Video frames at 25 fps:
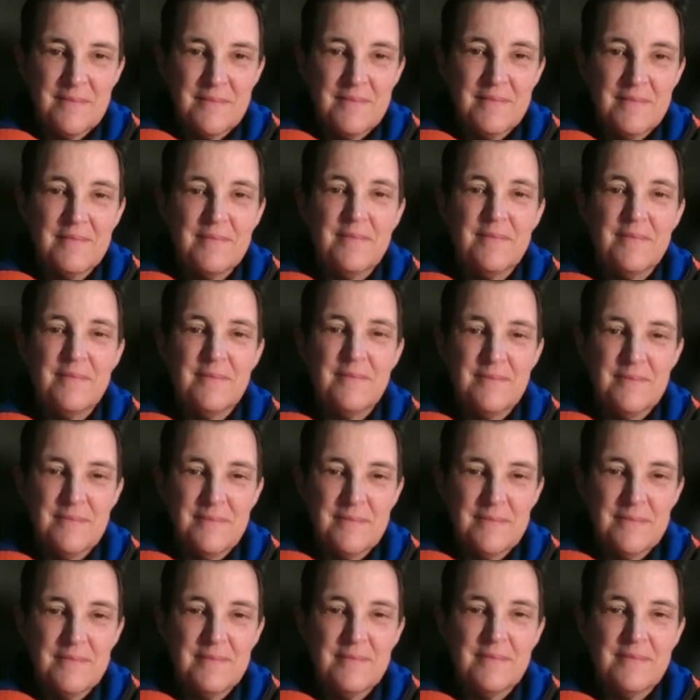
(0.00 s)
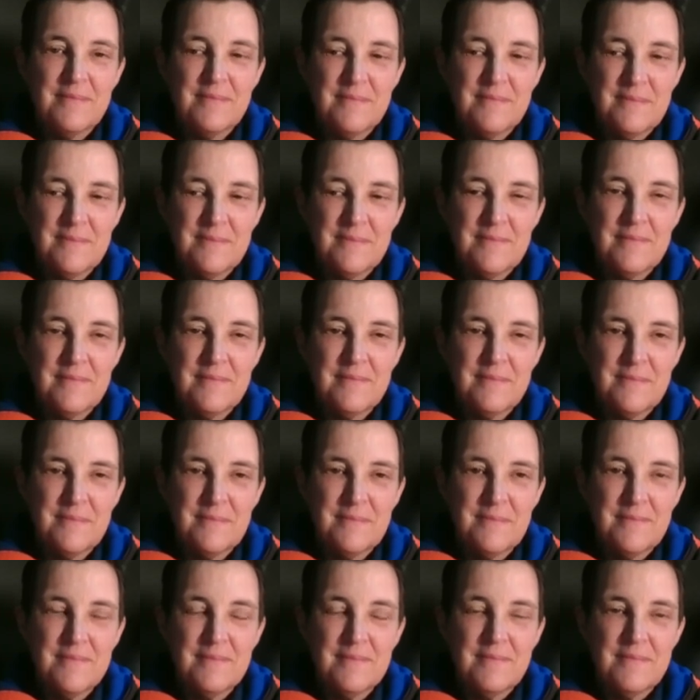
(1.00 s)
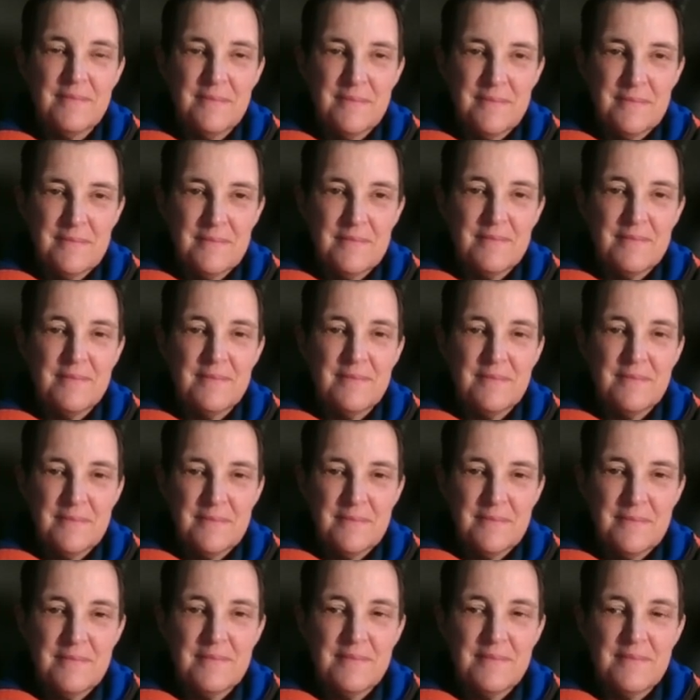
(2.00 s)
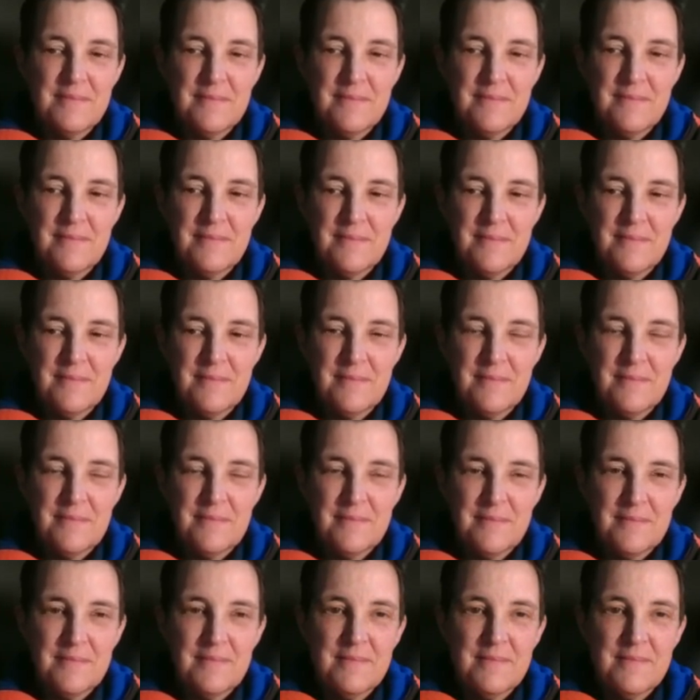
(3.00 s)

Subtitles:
(not speaking)